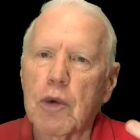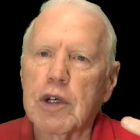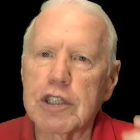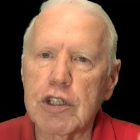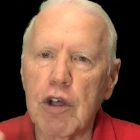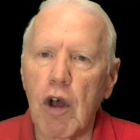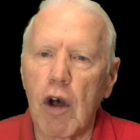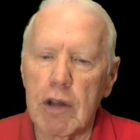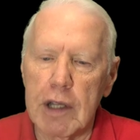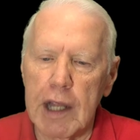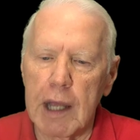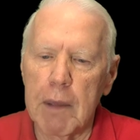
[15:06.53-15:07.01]
it's
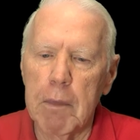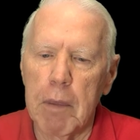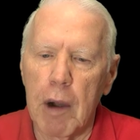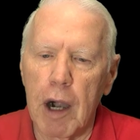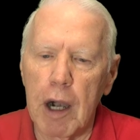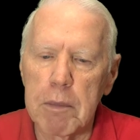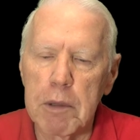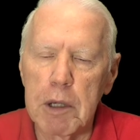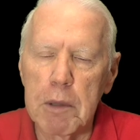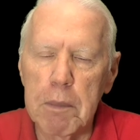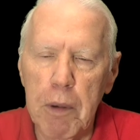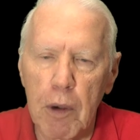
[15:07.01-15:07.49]
called a
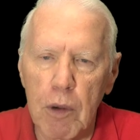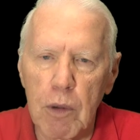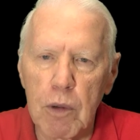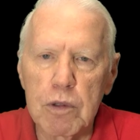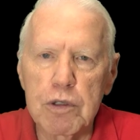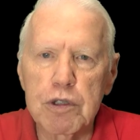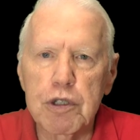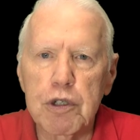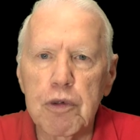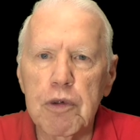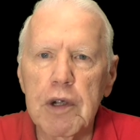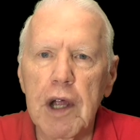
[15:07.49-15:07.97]
barber
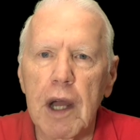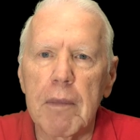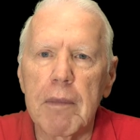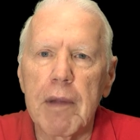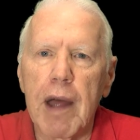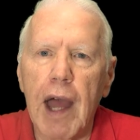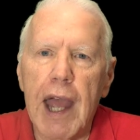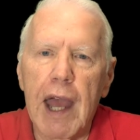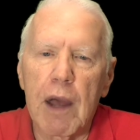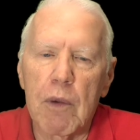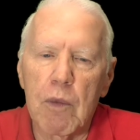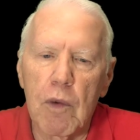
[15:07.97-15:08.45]
pole shrimp.
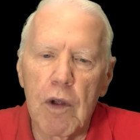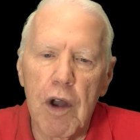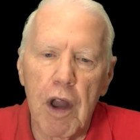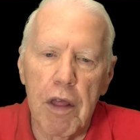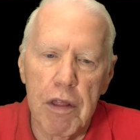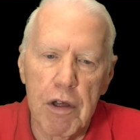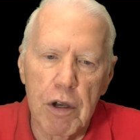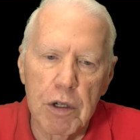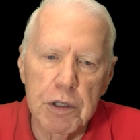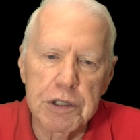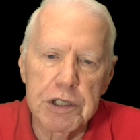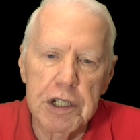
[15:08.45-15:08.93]
And I had one
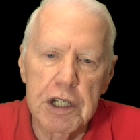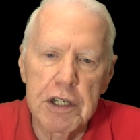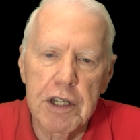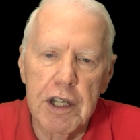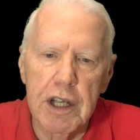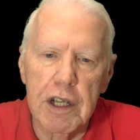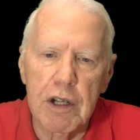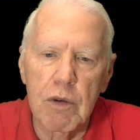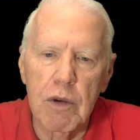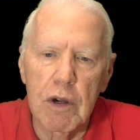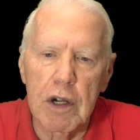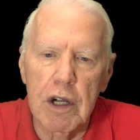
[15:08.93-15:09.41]
of those in
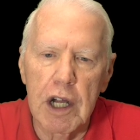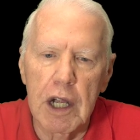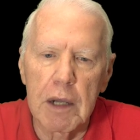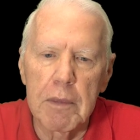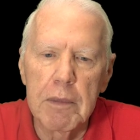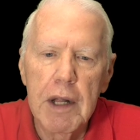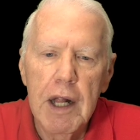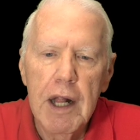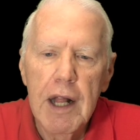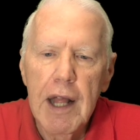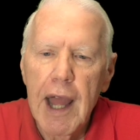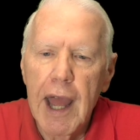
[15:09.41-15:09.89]
the
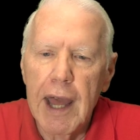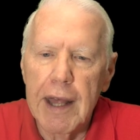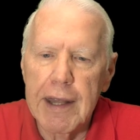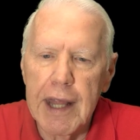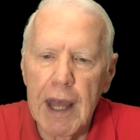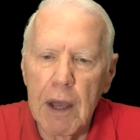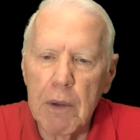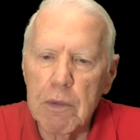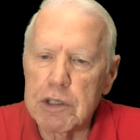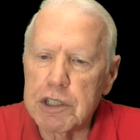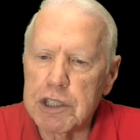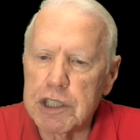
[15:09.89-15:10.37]
aquarium, and
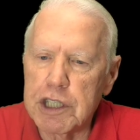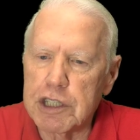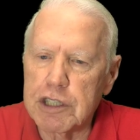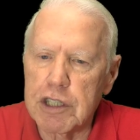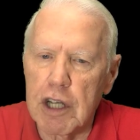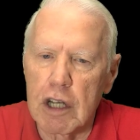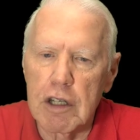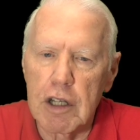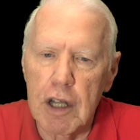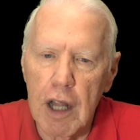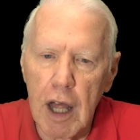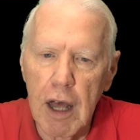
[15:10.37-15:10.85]
that was just
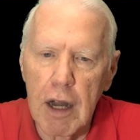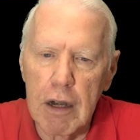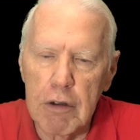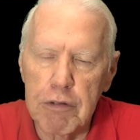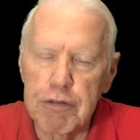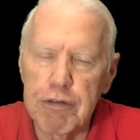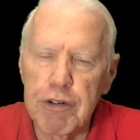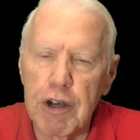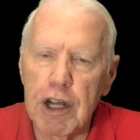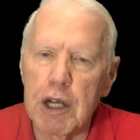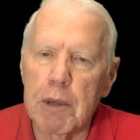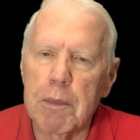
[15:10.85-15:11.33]
a lot of
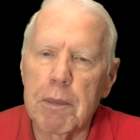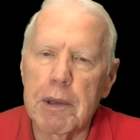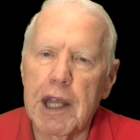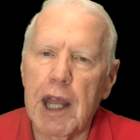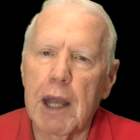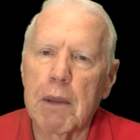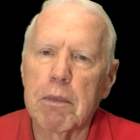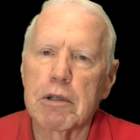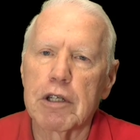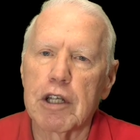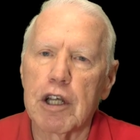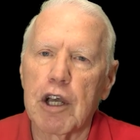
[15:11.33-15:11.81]
fun to
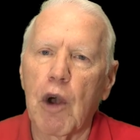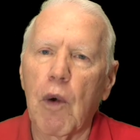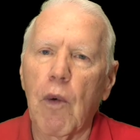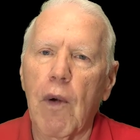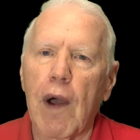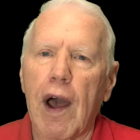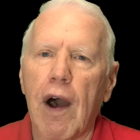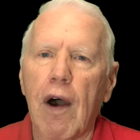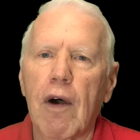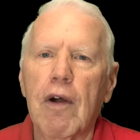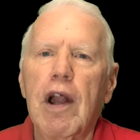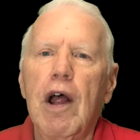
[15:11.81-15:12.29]
be able to go
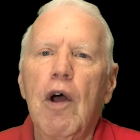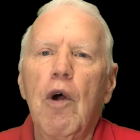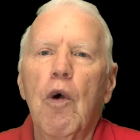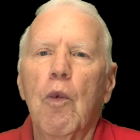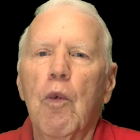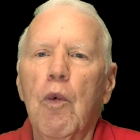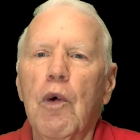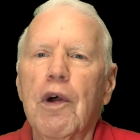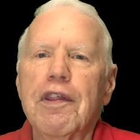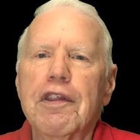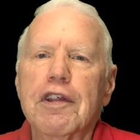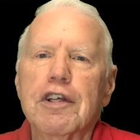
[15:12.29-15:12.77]
out
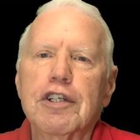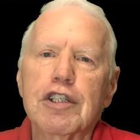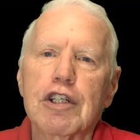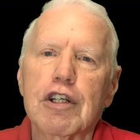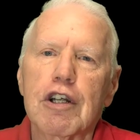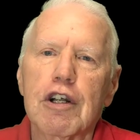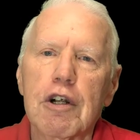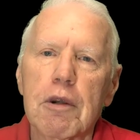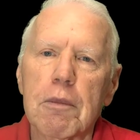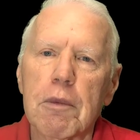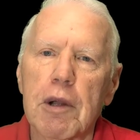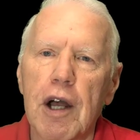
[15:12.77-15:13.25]
with a
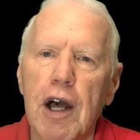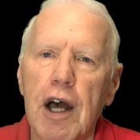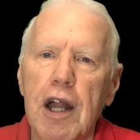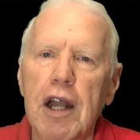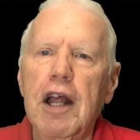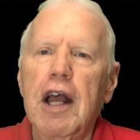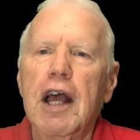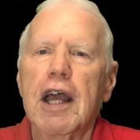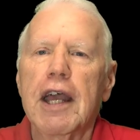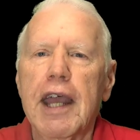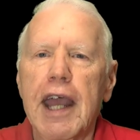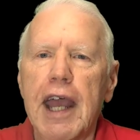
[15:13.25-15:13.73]
slurp
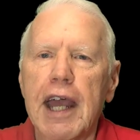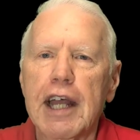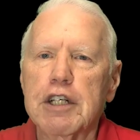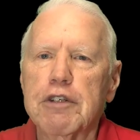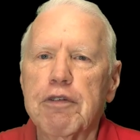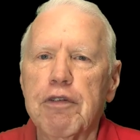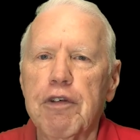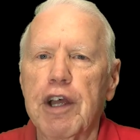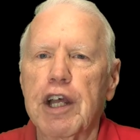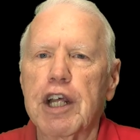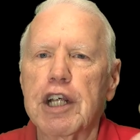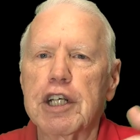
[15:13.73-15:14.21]
gun,
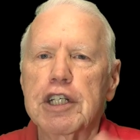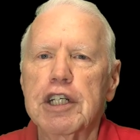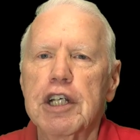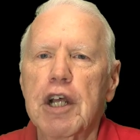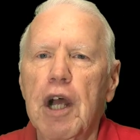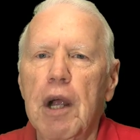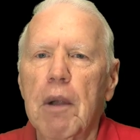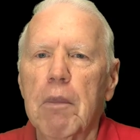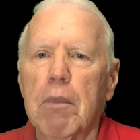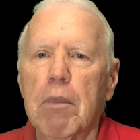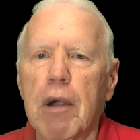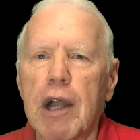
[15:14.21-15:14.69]
catch fish,
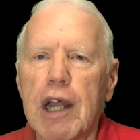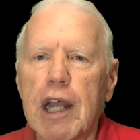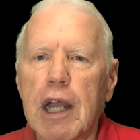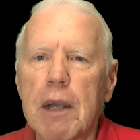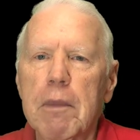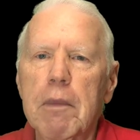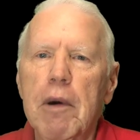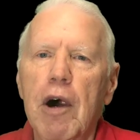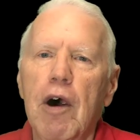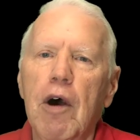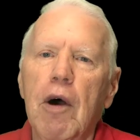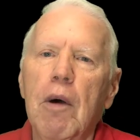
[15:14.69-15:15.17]
bring
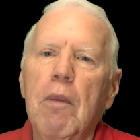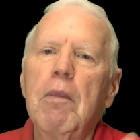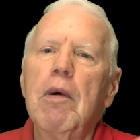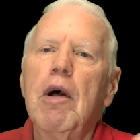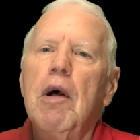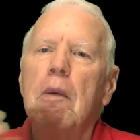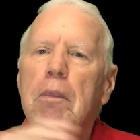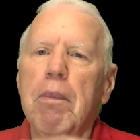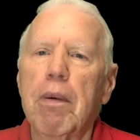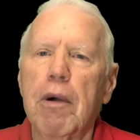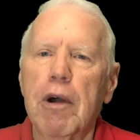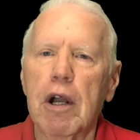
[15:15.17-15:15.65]
them home,
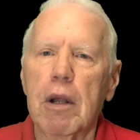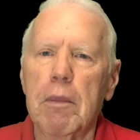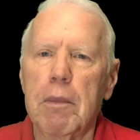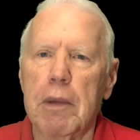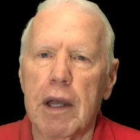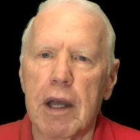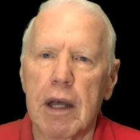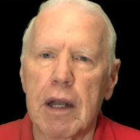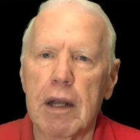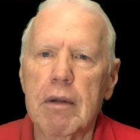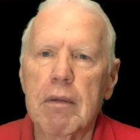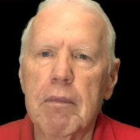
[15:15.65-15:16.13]
put them
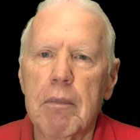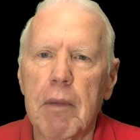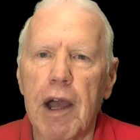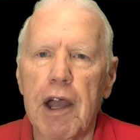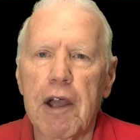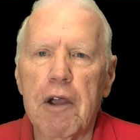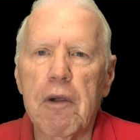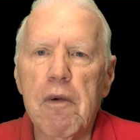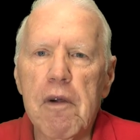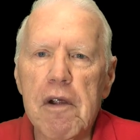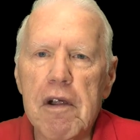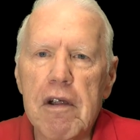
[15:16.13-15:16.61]
in my
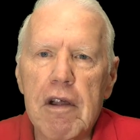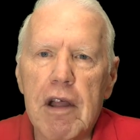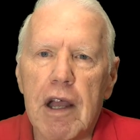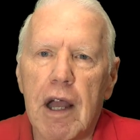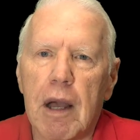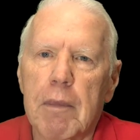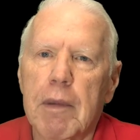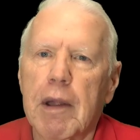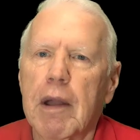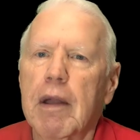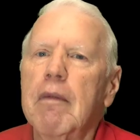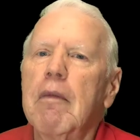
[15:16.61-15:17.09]

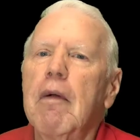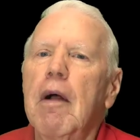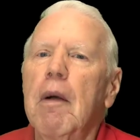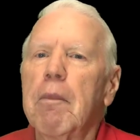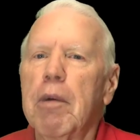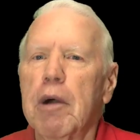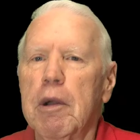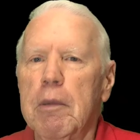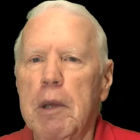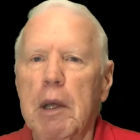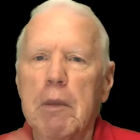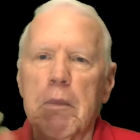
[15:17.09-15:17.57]
aquarium, and
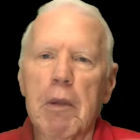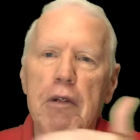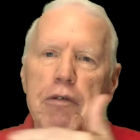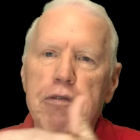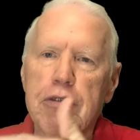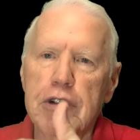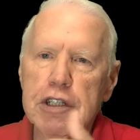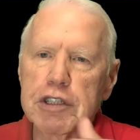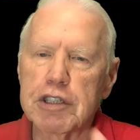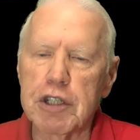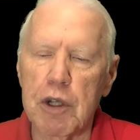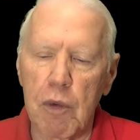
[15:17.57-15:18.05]
put them in my
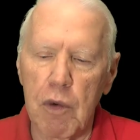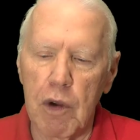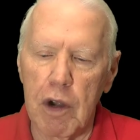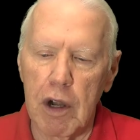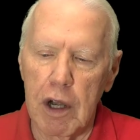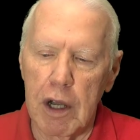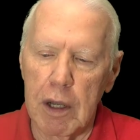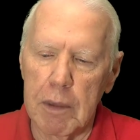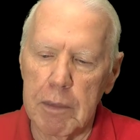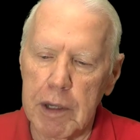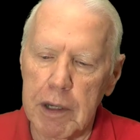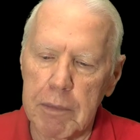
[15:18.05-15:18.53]
friend's
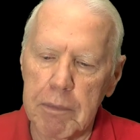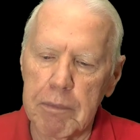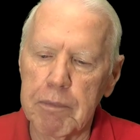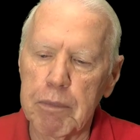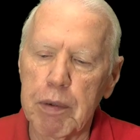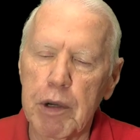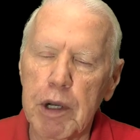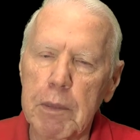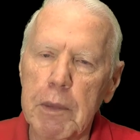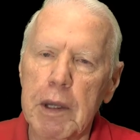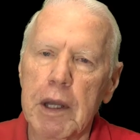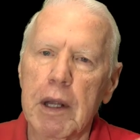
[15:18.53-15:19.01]
aquarium, and
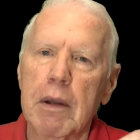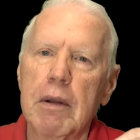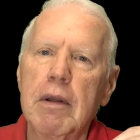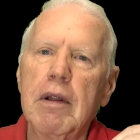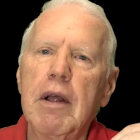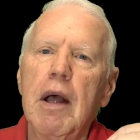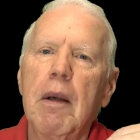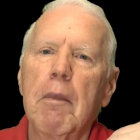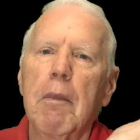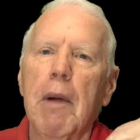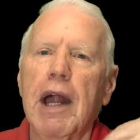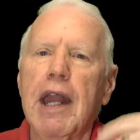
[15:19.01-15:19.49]
put them in
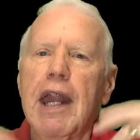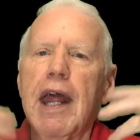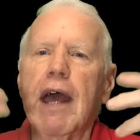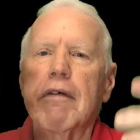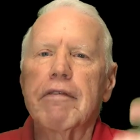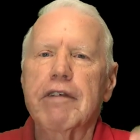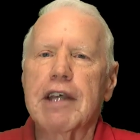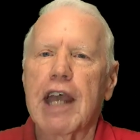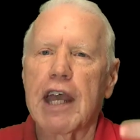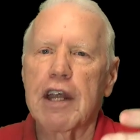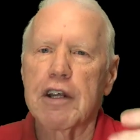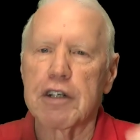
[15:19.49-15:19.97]
my
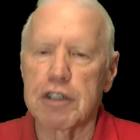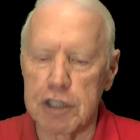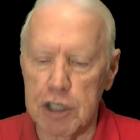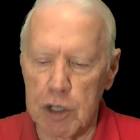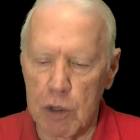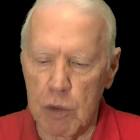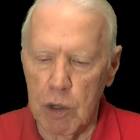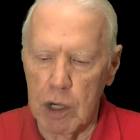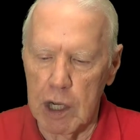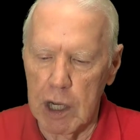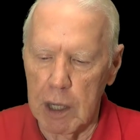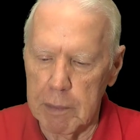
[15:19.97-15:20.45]
navigator's
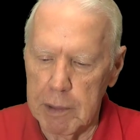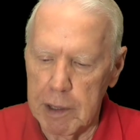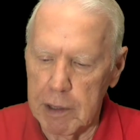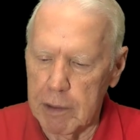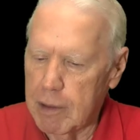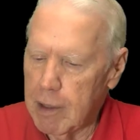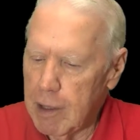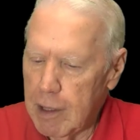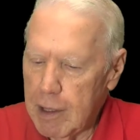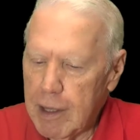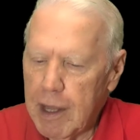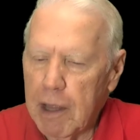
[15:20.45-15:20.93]
aquarium.
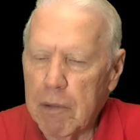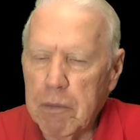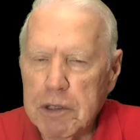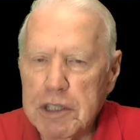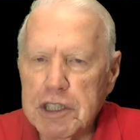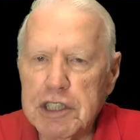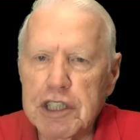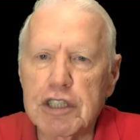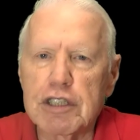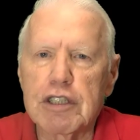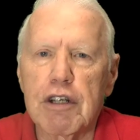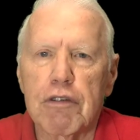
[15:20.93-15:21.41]
And it
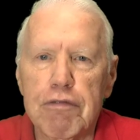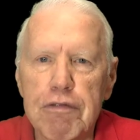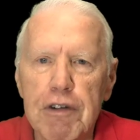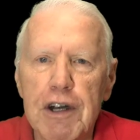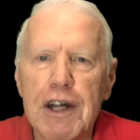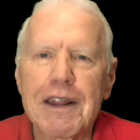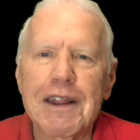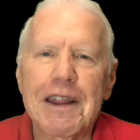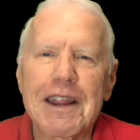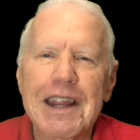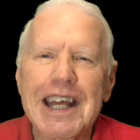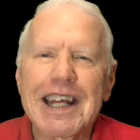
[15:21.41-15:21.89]
was just a
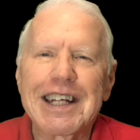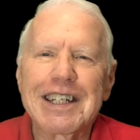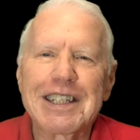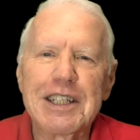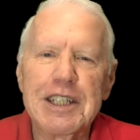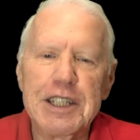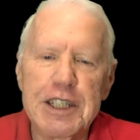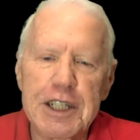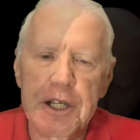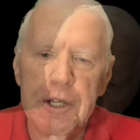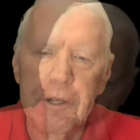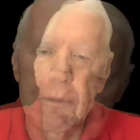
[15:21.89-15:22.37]
fun thing
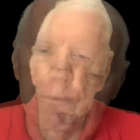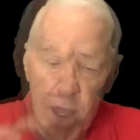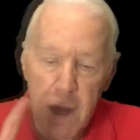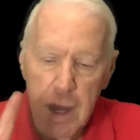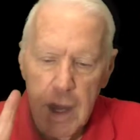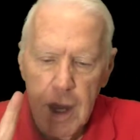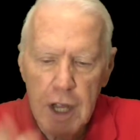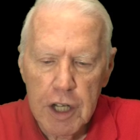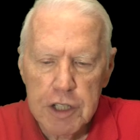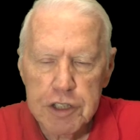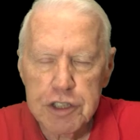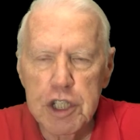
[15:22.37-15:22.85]
to do.
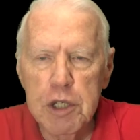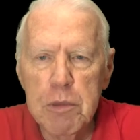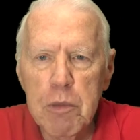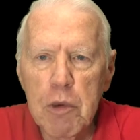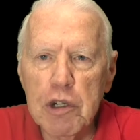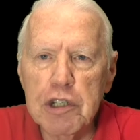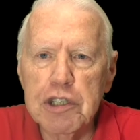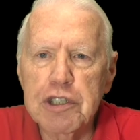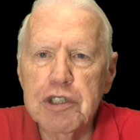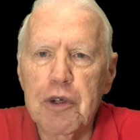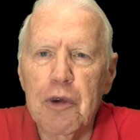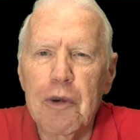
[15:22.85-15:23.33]
Two
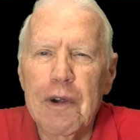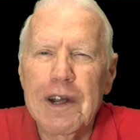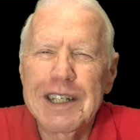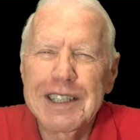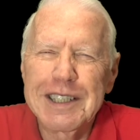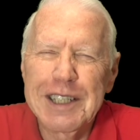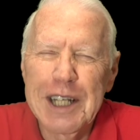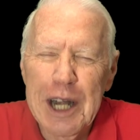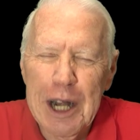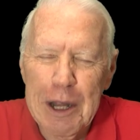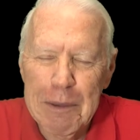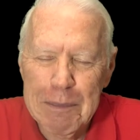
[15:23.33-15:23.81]
more
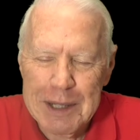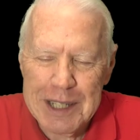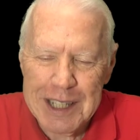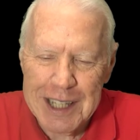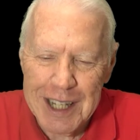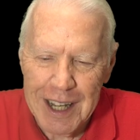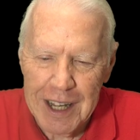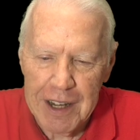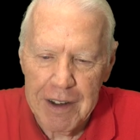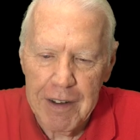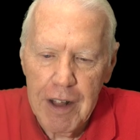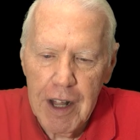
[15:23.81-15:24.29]
stories, then I'll be
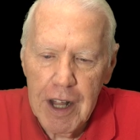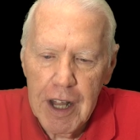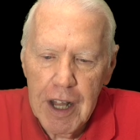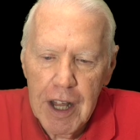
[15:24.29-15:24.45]
done.